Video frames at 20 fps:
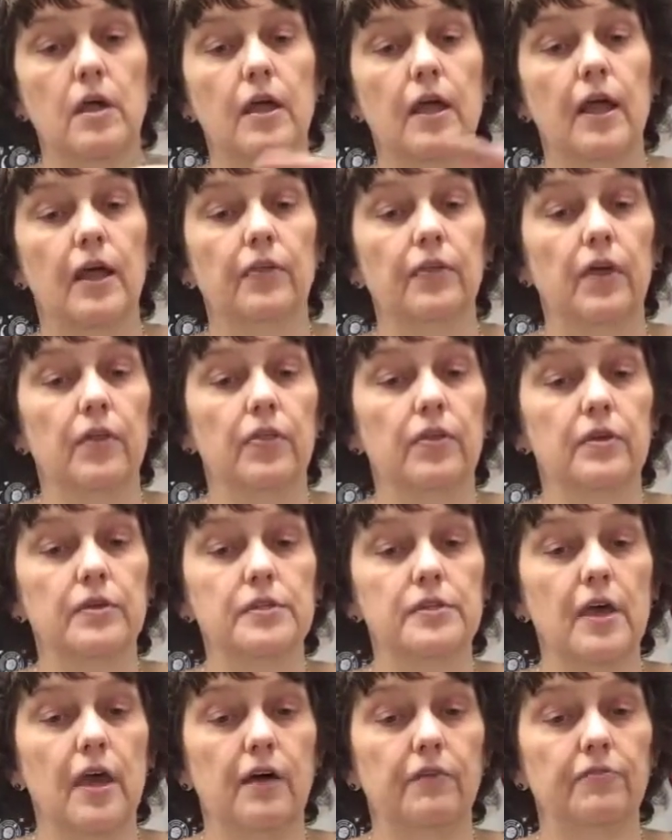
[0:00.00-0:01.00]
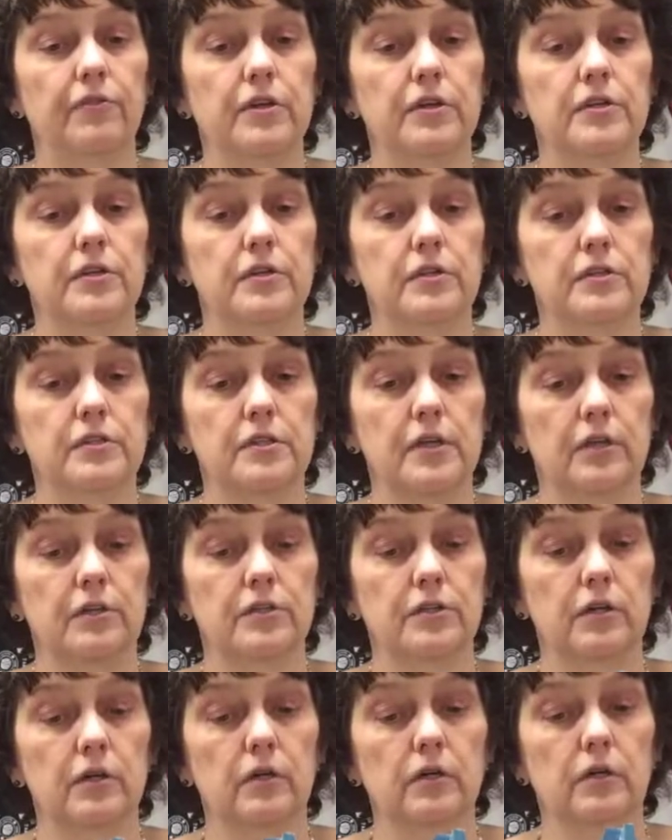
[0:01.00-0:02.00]
and then this half into the
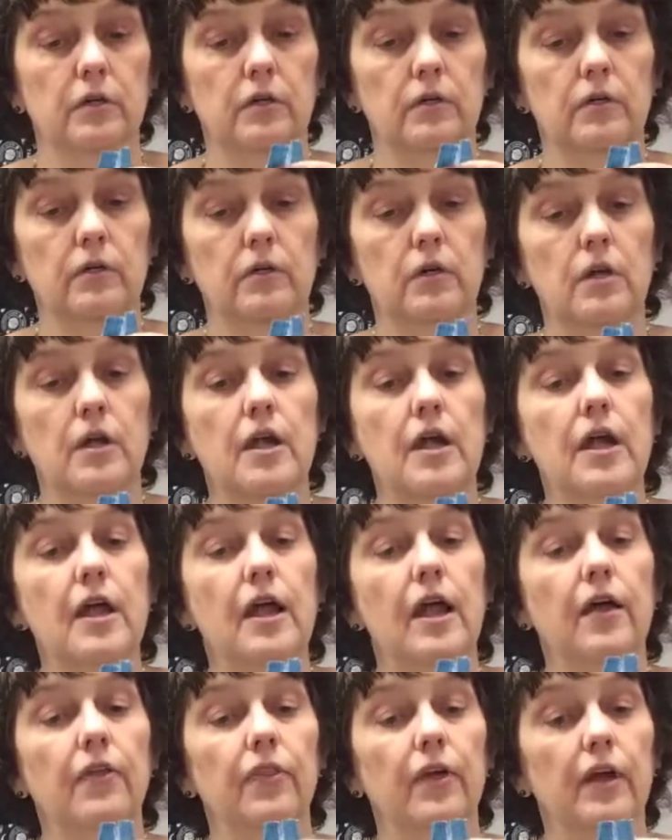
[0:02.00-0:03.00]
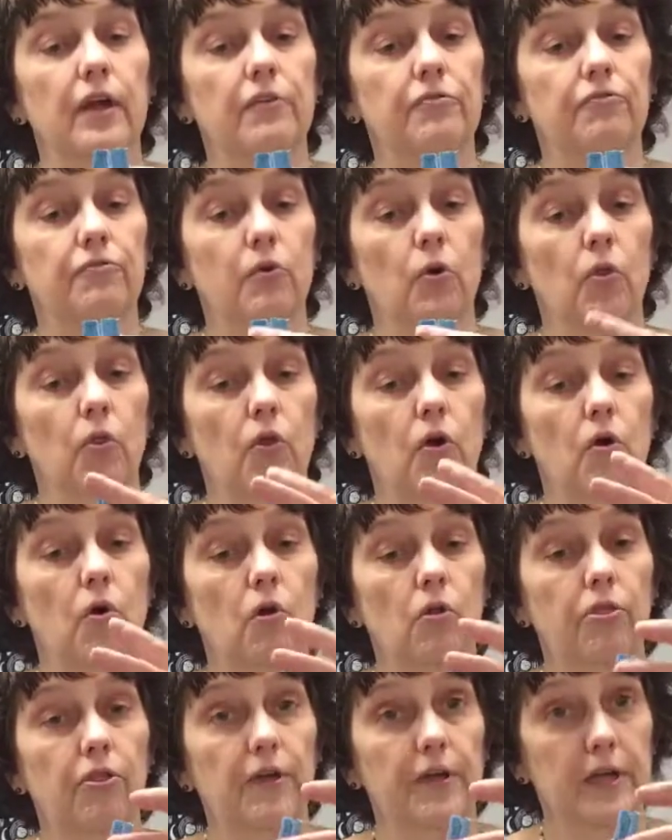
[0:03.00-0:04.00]
center and then I fold the
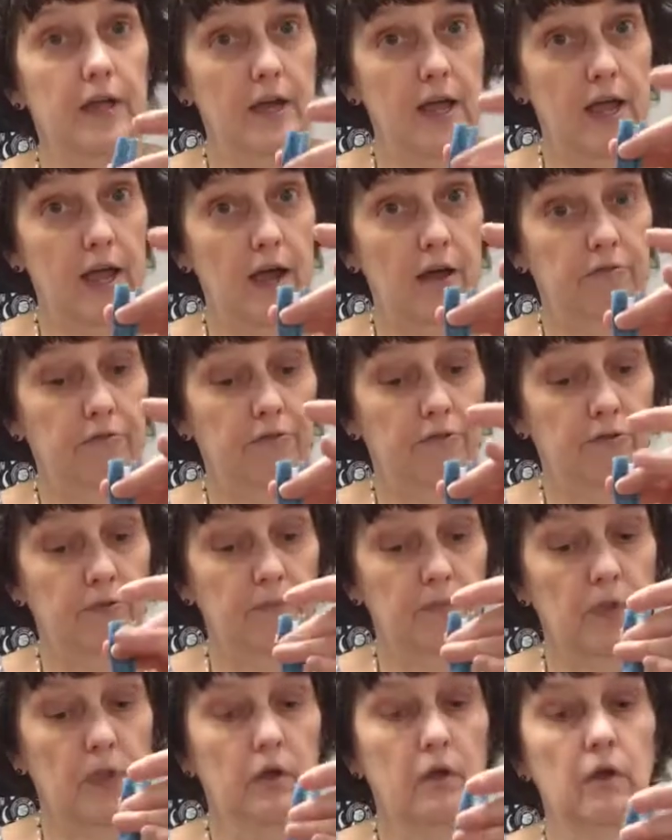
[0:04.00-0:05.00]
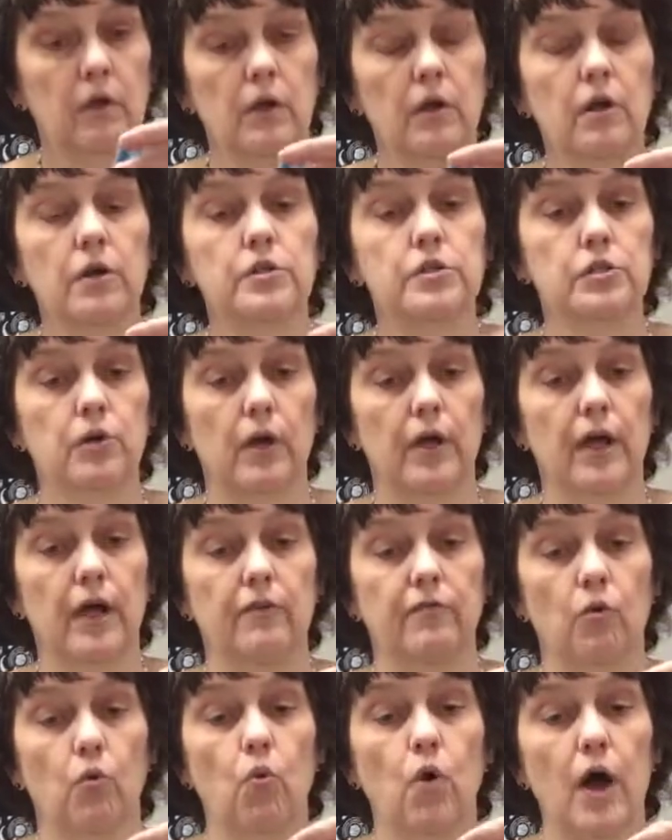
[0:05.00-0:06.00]
whole thing in half. So I
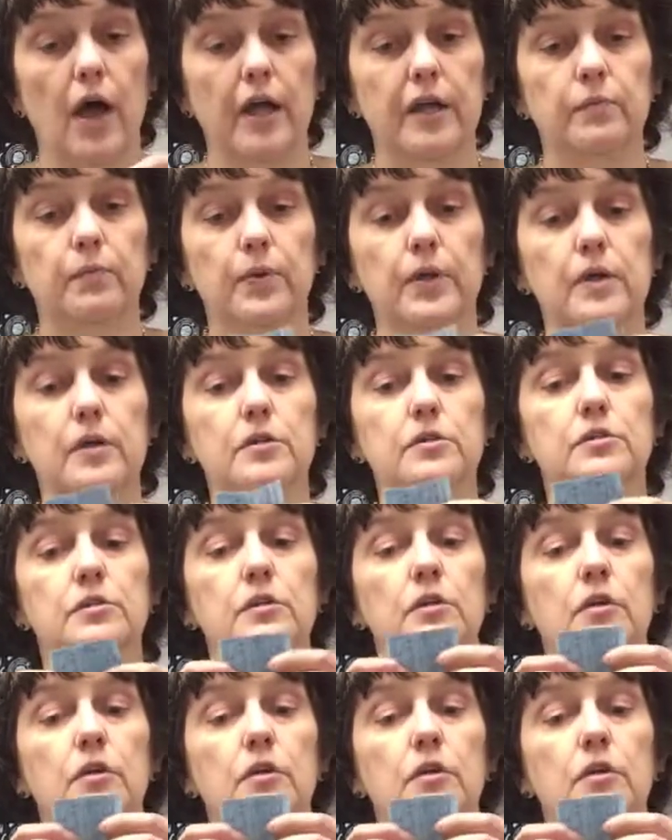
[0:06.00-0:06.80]
have a wide piece